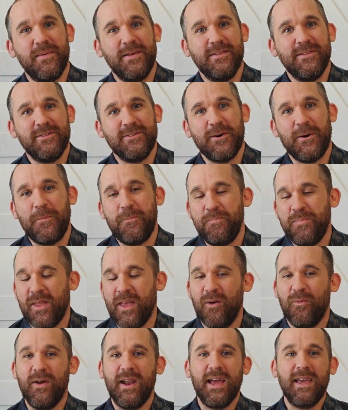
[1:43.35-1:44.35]
And so
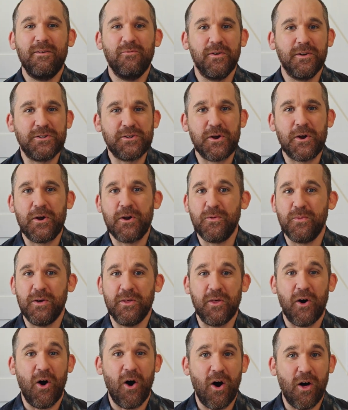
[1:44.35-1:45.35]
when I returned
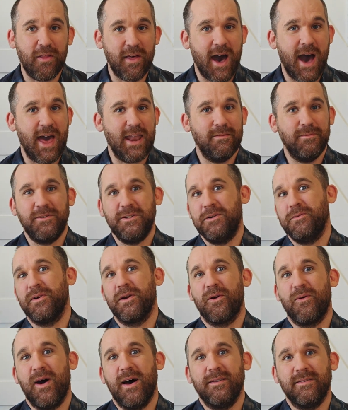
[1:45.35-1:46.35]
with all the items she
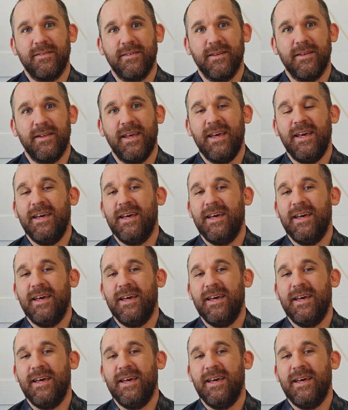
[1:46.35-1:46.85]
requested,